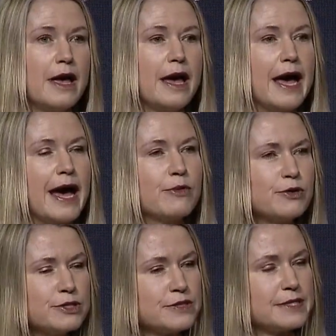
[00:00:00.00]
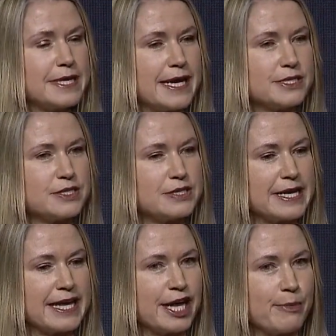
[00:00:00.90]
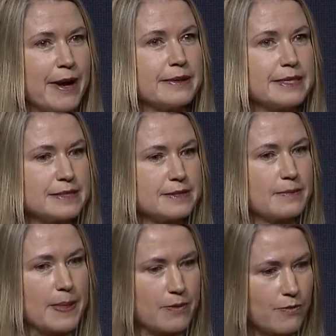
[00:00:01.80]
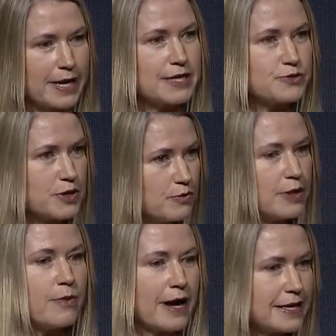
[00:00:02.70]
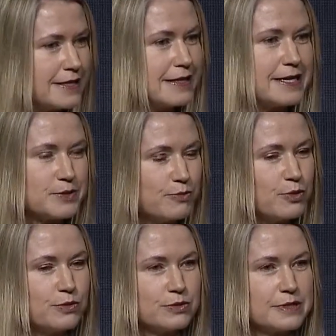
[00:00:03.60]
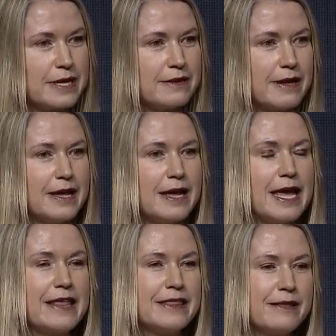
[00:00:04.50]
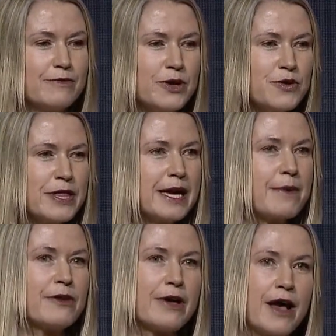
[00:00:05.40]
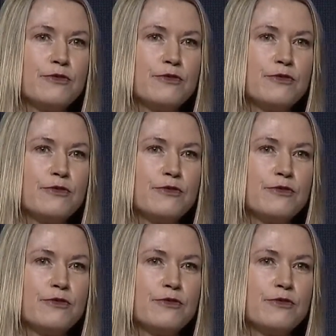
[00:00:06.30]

I would also say, just thinking about this regulatory rewrite and these rules, and when you think about how